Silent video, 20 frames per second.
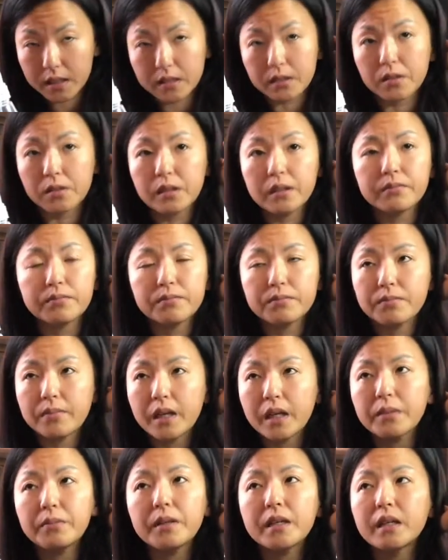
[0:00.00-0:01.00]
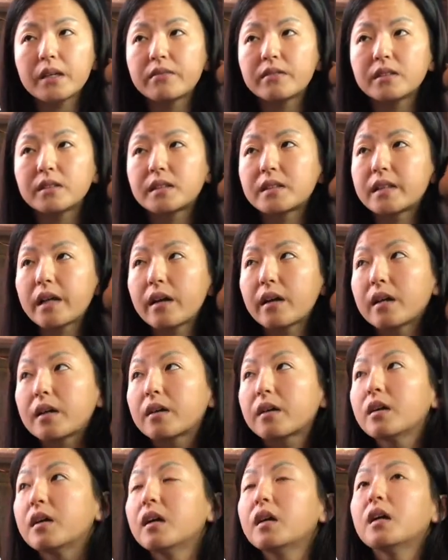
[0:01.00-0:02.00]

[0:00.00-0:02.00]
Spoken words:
So maybe it was there